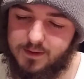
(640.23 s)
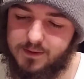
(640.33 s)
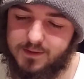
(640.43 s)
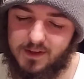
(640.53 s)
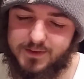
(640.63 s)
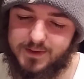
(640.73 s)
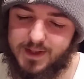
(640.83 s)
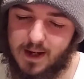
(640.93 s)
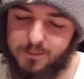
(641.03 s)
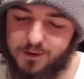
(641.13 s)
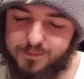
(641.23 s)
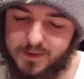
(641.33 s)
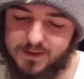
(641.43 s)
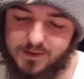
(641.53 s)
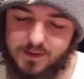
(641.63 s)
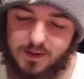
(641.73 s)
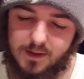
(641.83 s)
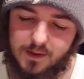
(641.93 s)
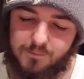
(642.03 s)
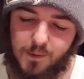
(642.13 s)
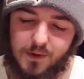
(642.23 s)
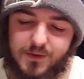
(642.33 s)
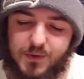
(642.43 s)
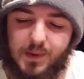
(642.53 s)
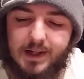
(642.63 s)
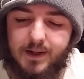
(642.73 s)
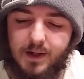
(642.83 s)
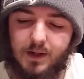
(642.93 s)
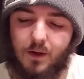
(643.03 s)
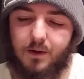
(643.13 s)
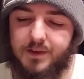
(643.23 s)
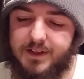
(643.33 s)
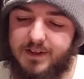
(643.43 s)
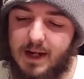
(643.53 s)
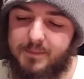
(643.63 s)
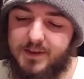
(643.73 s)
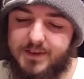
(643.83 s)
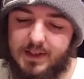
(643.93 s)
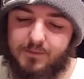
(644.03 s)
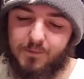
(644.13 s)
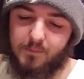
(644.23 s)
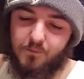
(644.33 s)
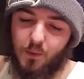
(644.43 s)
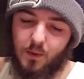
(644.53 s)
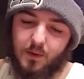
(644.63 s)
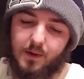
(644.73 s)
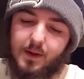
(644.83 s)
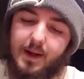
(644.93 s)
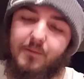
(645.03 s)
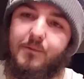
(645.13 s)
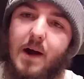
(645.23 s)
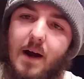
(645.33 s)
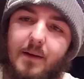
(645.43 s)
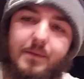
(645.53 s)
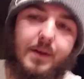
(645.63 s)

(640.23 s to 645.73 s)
such establishments, the first 3 are at least kept distinct from 4 and 5.